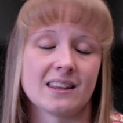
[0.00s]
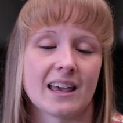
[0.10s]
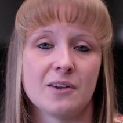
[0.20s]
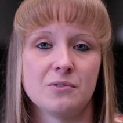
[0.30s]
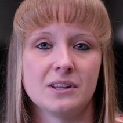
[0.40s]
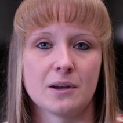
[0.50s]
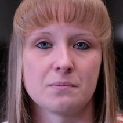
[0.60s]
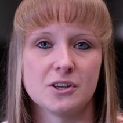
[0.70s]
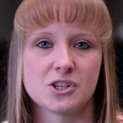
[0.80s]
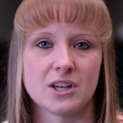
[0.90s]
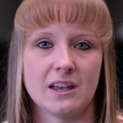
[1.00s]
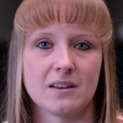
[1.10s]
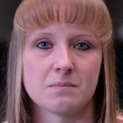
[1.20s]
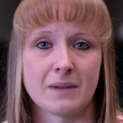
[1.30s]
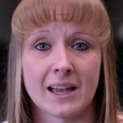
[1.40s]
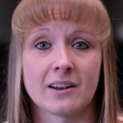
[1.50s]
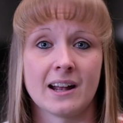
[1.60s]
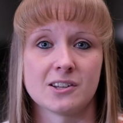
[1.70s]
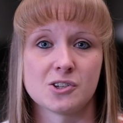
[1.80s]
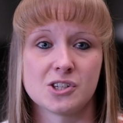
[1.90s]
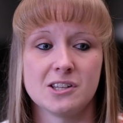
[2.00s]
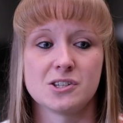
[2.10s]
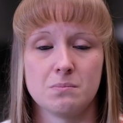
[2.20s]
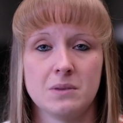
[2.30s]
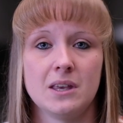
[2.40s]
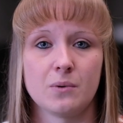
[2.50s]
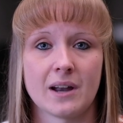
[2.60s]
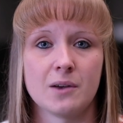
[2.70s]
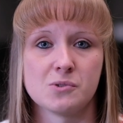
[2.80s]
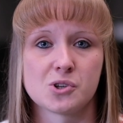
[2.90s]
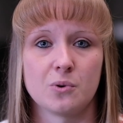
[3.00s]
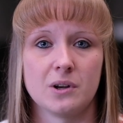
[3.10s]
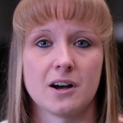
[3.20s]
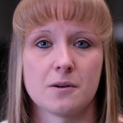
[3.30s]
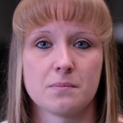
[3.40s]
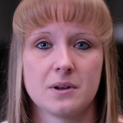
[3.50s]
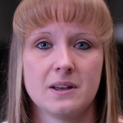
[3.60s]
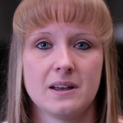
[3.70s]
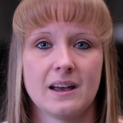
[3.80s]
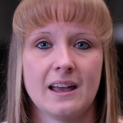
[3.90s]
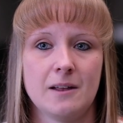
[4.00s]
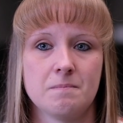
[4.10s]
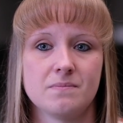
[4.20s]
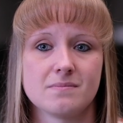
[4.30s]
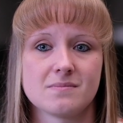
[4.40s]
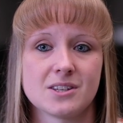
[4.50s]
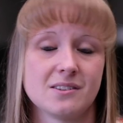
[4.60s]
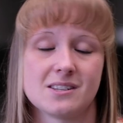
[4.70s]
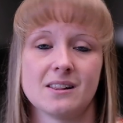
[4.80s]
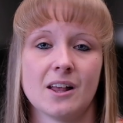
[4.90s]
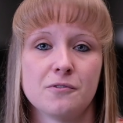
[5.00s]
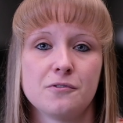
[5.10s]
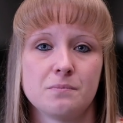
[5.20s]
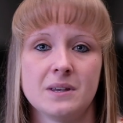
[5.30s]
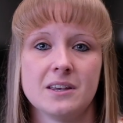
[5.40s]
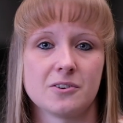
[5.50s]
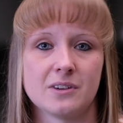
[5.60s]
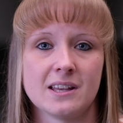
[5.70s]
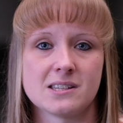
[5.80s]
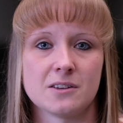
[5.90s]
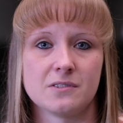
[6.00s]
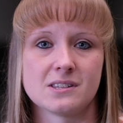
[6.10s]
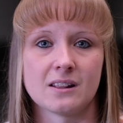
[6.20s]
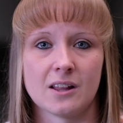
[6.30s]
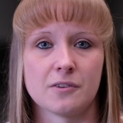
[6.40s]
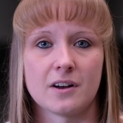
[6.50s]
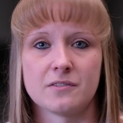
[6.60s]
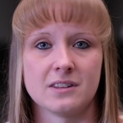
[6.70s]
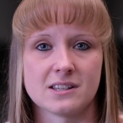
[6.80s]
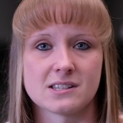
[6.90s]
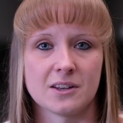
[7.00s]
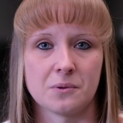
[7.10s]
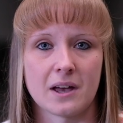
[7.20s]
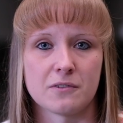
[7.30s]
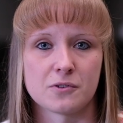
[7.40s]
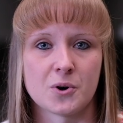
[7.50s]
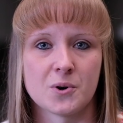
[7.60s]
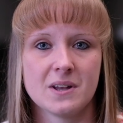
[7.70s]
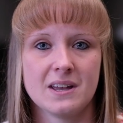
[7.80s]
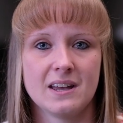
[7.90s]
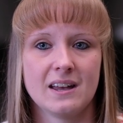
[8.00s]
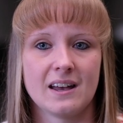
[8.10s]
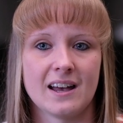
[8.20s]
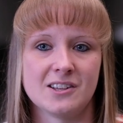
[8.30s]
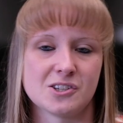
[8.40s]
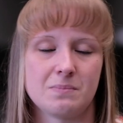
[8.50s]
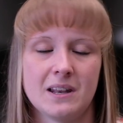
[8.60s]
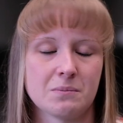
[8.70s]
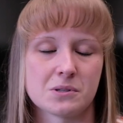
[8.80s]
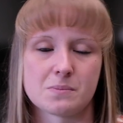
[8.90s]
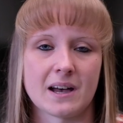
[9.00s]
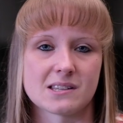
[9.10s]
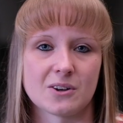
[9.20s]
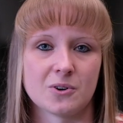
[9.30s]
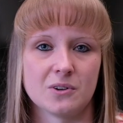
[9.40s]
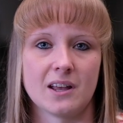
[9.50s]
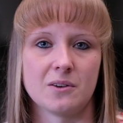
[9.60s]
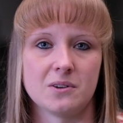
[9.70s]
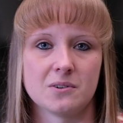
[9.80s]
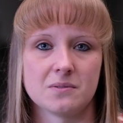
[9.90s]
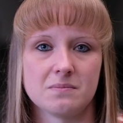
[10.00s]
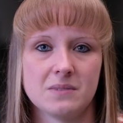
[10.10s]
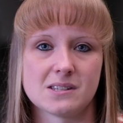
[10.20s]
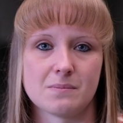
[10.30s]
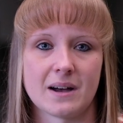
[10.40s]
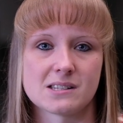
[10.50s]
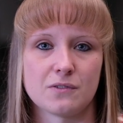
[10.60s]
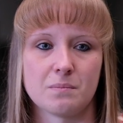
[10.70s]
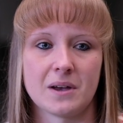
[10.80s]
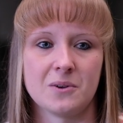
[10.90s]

I think I really appreciate my granddad's teaching me when I was growing up um, to, to love being creative and to love having the skill that I've got and just being able to pass that on now, you know, means a massive